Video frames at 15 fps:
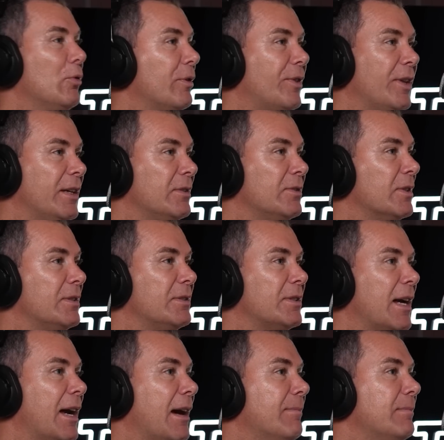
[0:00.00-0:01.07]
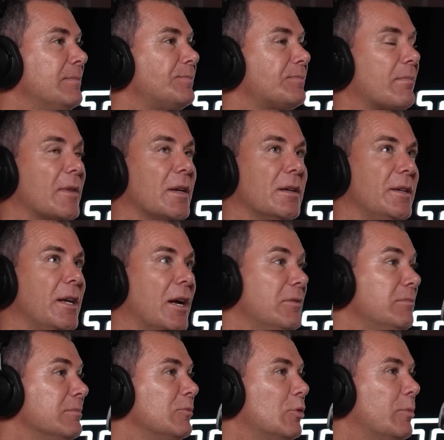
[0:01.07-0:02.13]
the things that
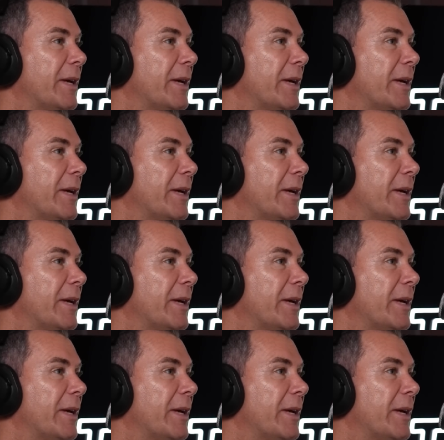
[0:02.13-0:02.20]
will